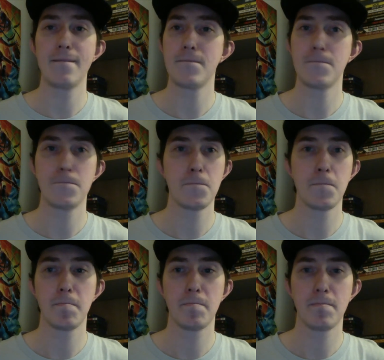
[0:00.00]

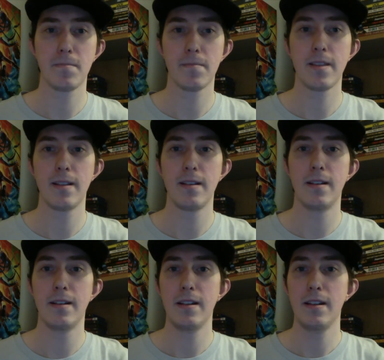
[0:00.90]

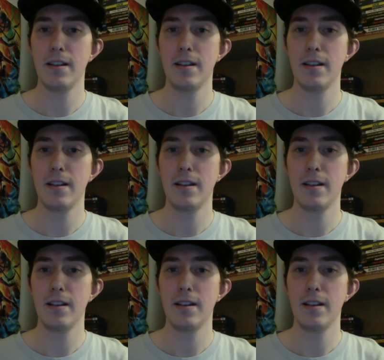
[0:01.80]
No one is speaking in this clip.